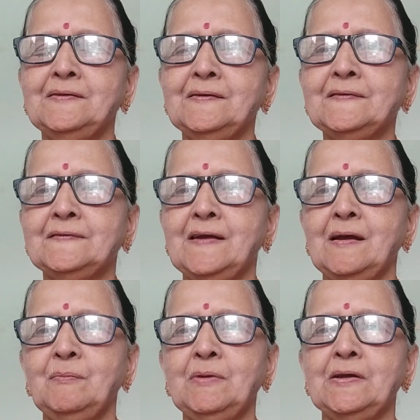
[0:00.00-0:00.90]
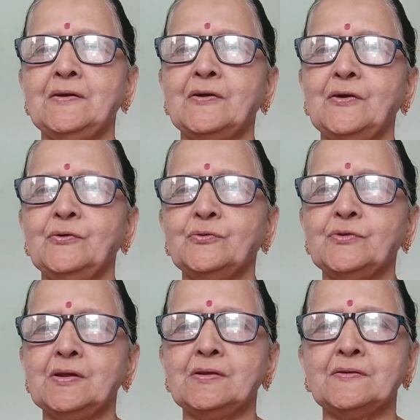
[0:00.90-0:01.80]
Just I am
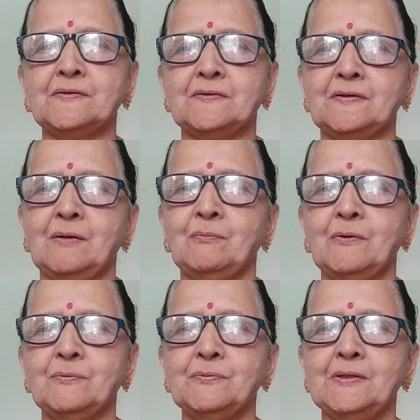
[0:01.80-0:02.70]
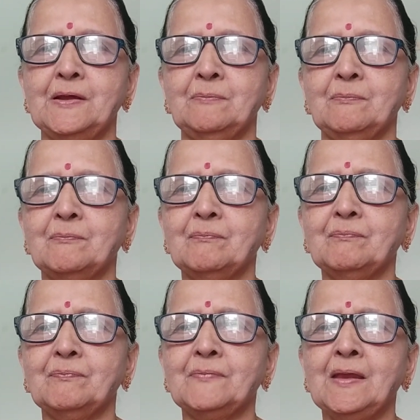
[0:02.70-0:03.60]
introducing some of them.
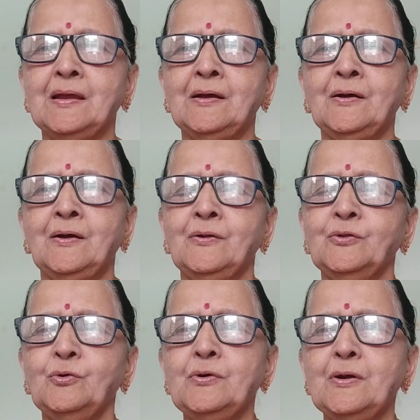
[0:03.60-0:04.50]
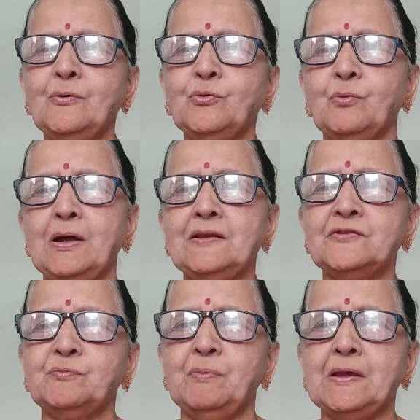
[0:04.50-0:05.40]
No doubt while
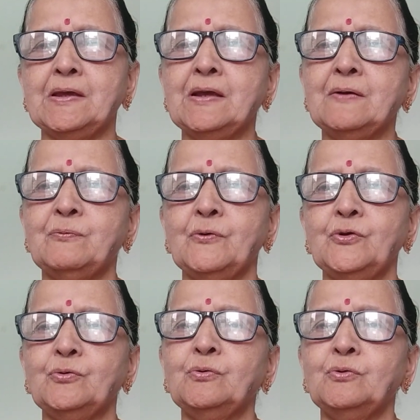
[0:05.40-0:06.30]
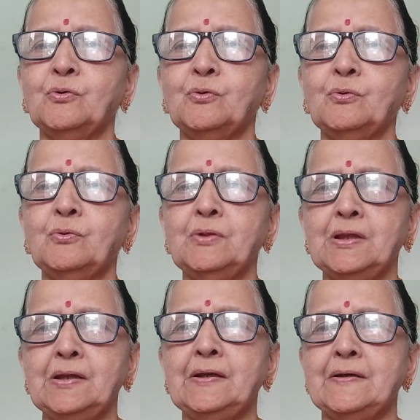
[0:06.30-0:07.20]
speaking for you, no
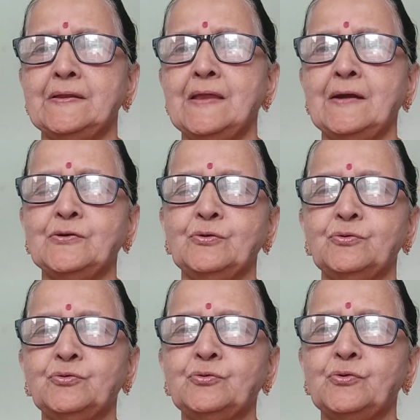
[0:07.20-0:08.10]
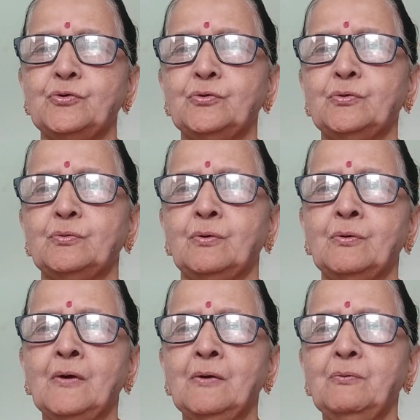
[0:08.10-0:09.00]
need that you should know
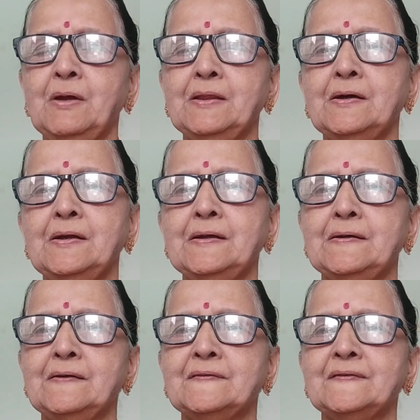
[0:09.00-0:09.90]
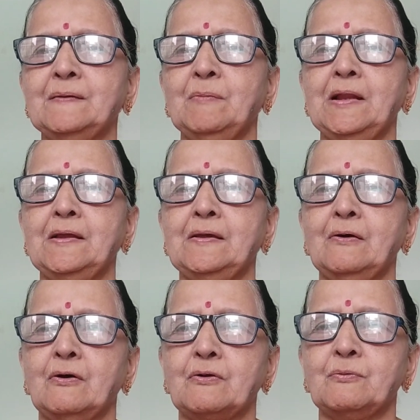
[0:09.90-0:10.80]
whether it is simile
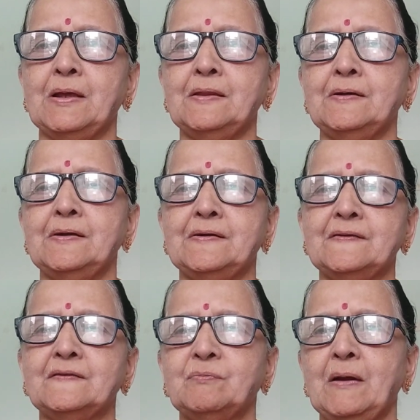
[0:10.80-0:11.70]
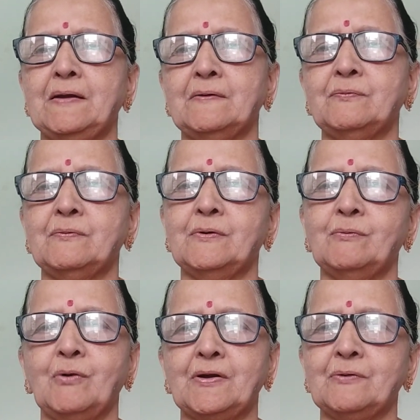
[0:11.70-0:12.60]
or whether it is metaphor,
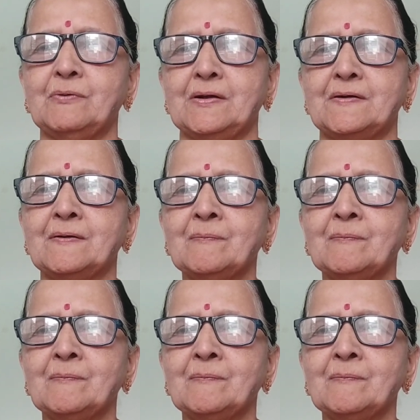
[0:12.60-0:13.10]
whatever.